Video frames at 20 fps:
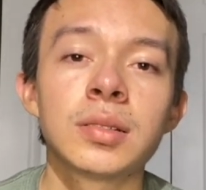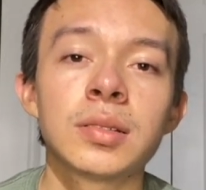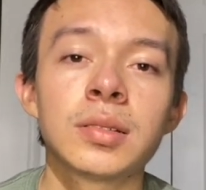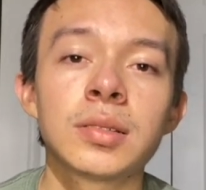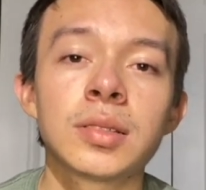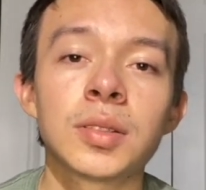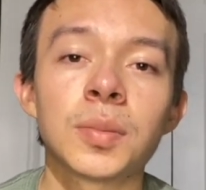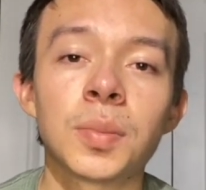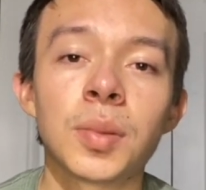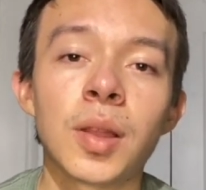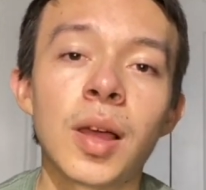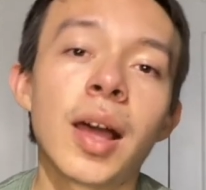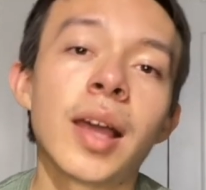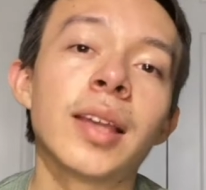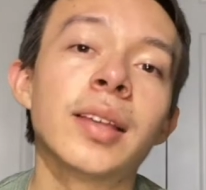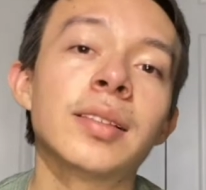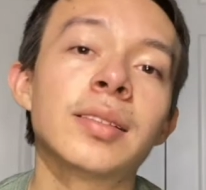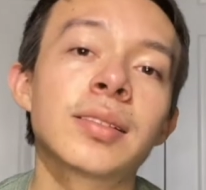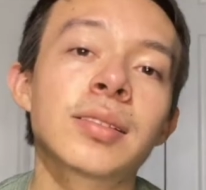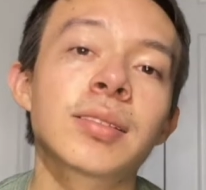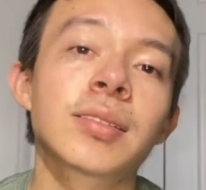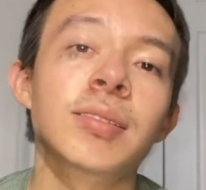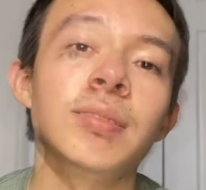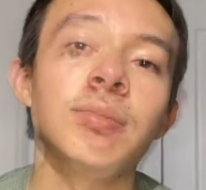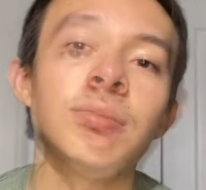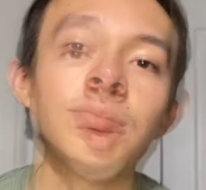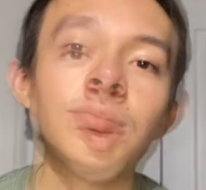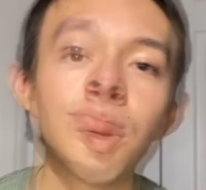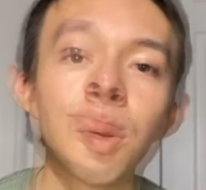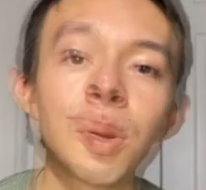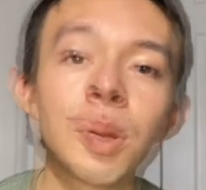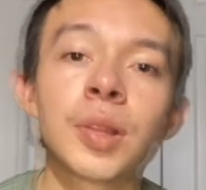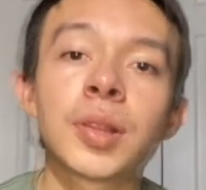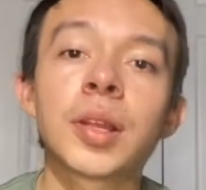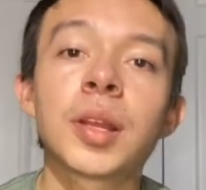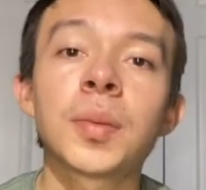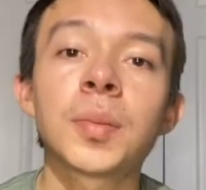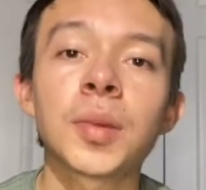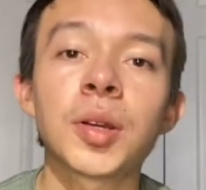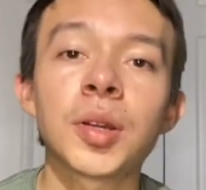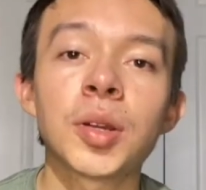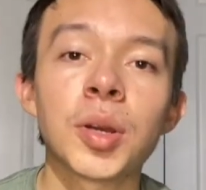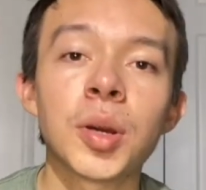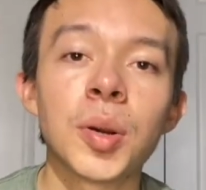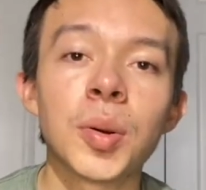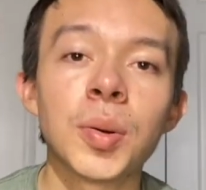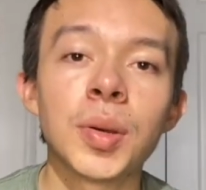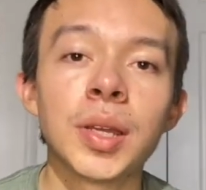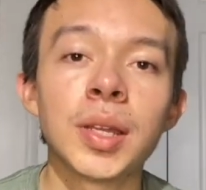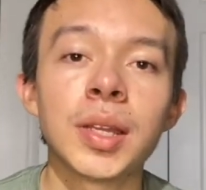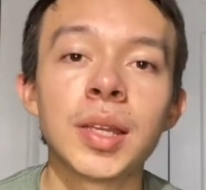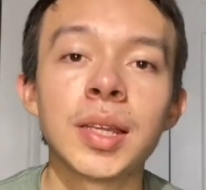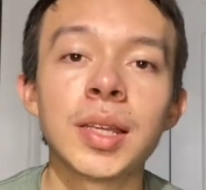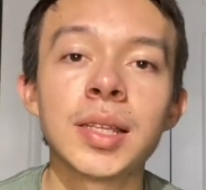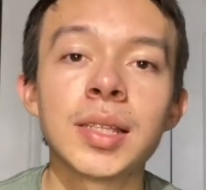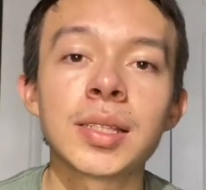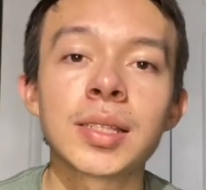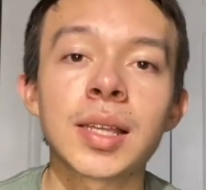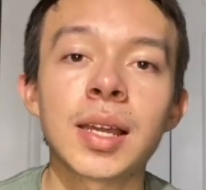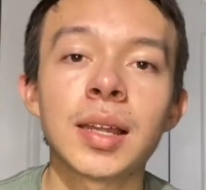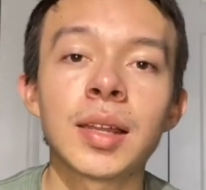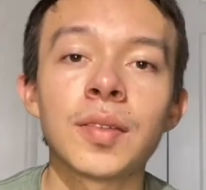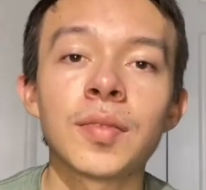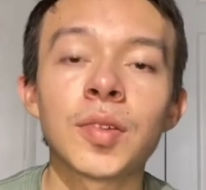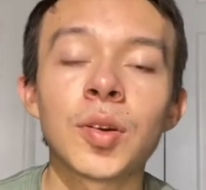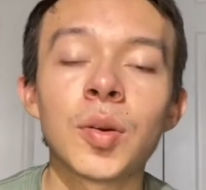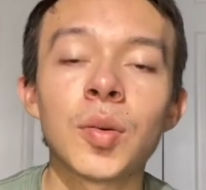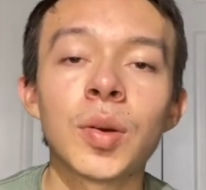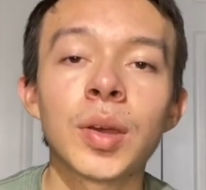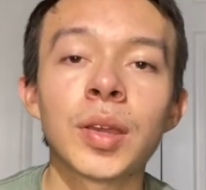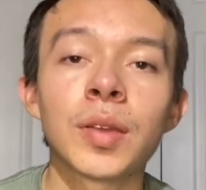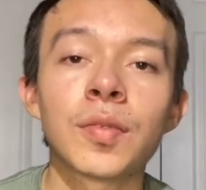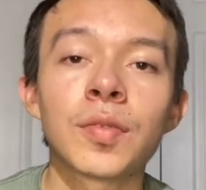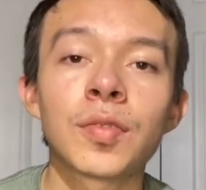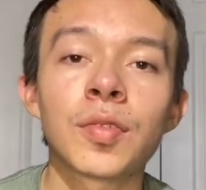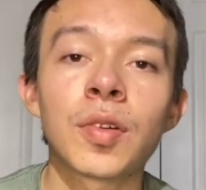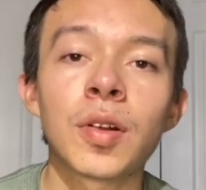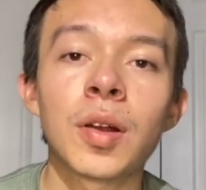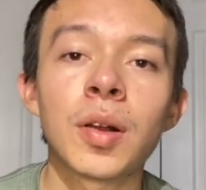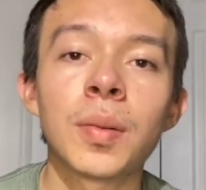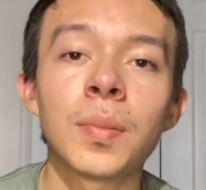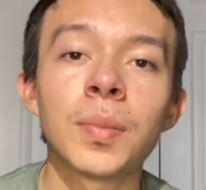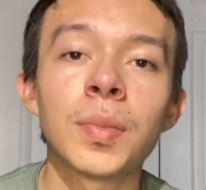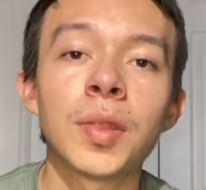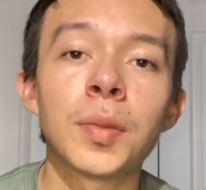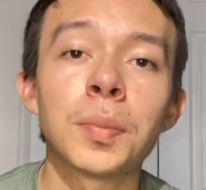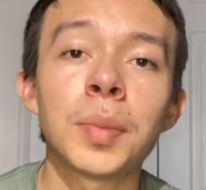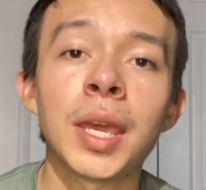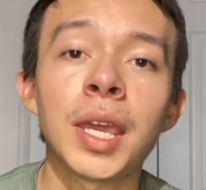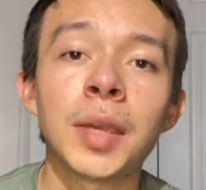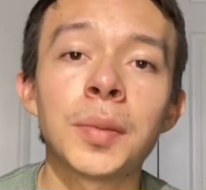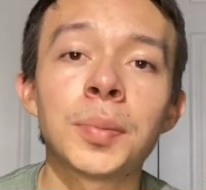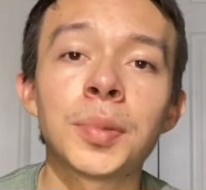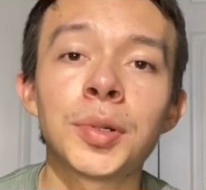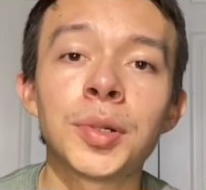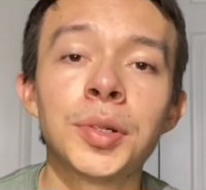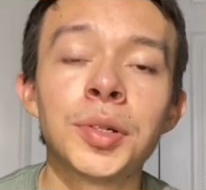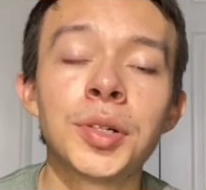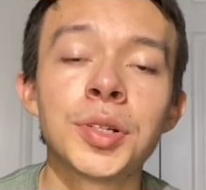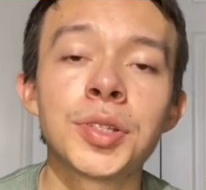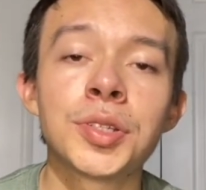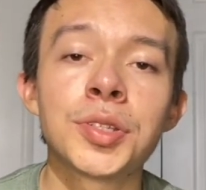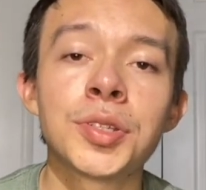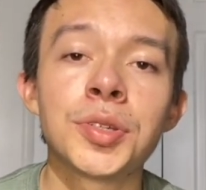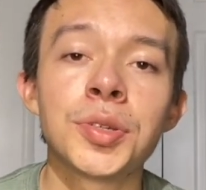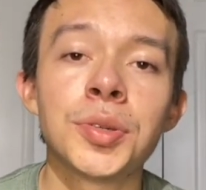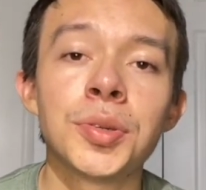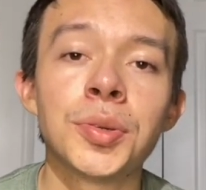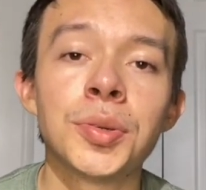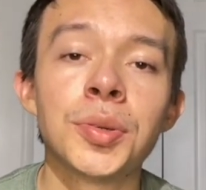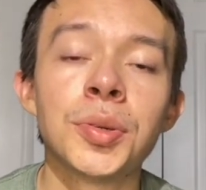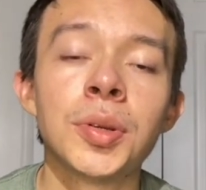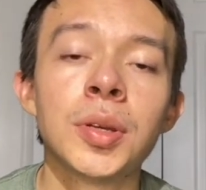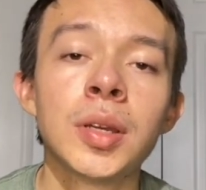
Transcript: supplies. The order that I'm gonna go in is kind of going from the paper to